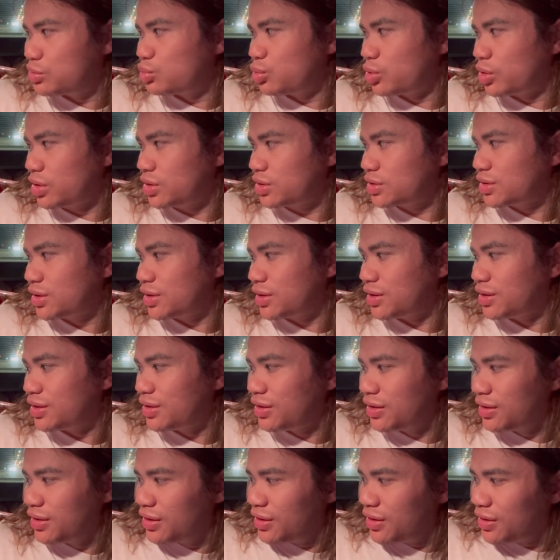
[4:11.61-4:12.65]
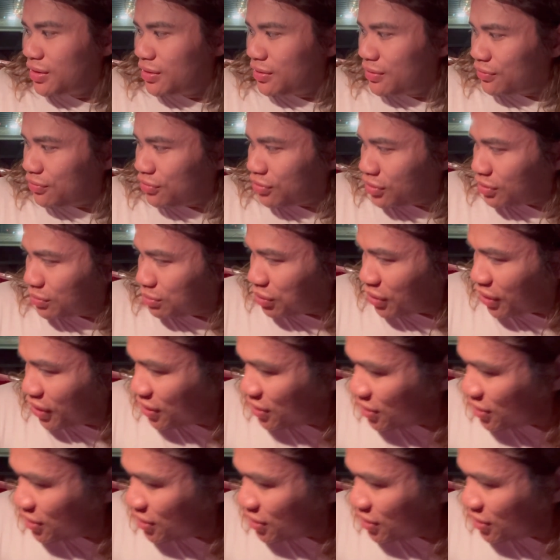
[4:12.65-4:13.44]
work done for the price